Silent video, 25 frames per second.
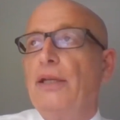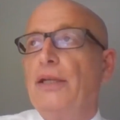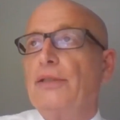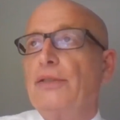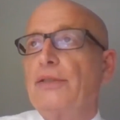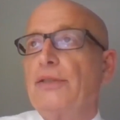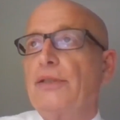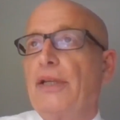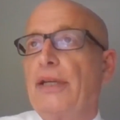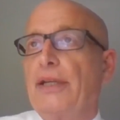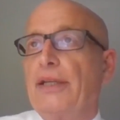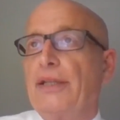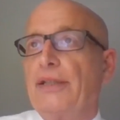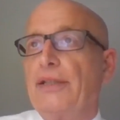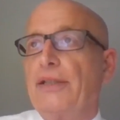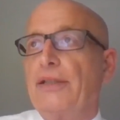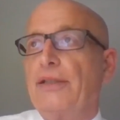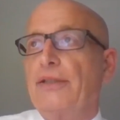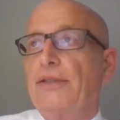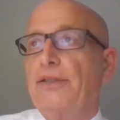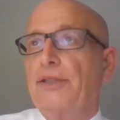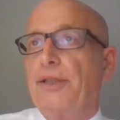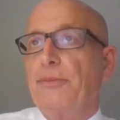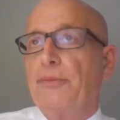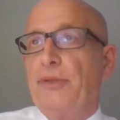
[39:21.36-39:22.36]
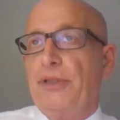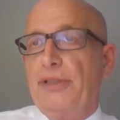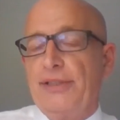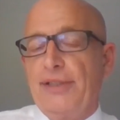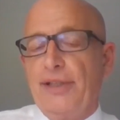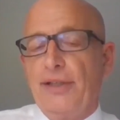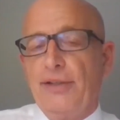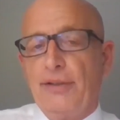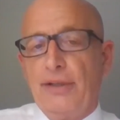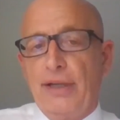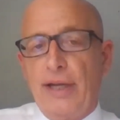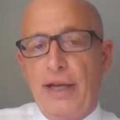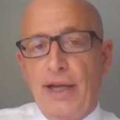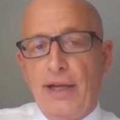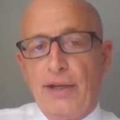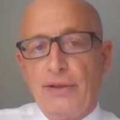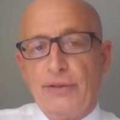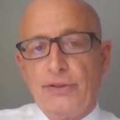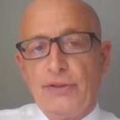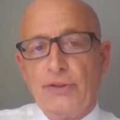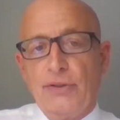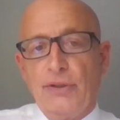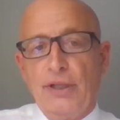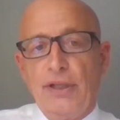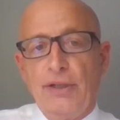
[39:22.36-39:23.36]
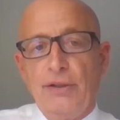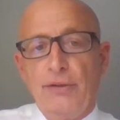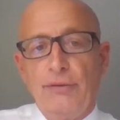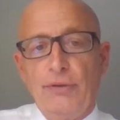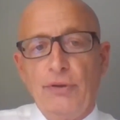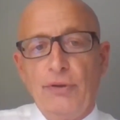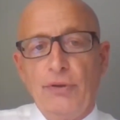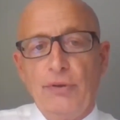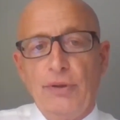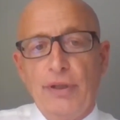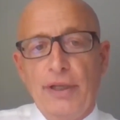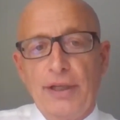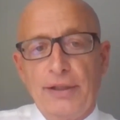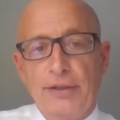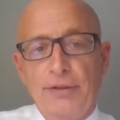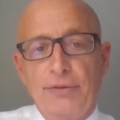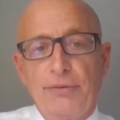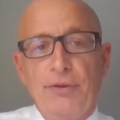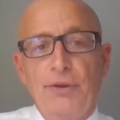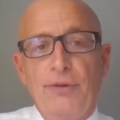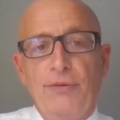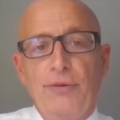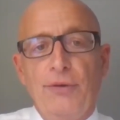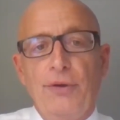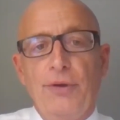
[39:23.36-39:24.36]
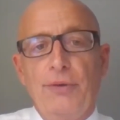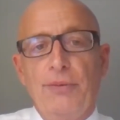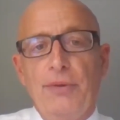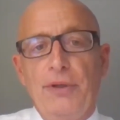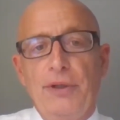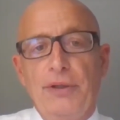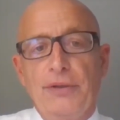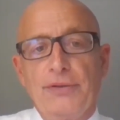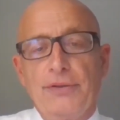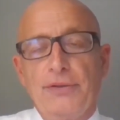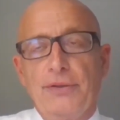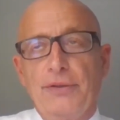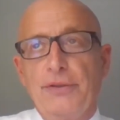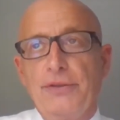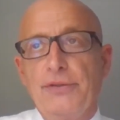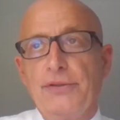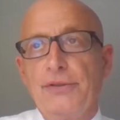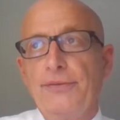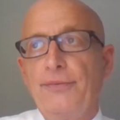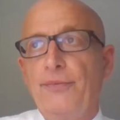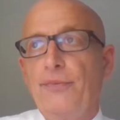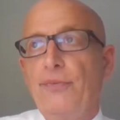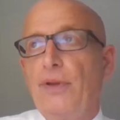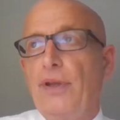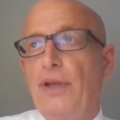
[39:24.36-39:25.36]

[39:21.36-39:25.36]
is like somebody selling a house, so they interview like 3 or 4 realtors,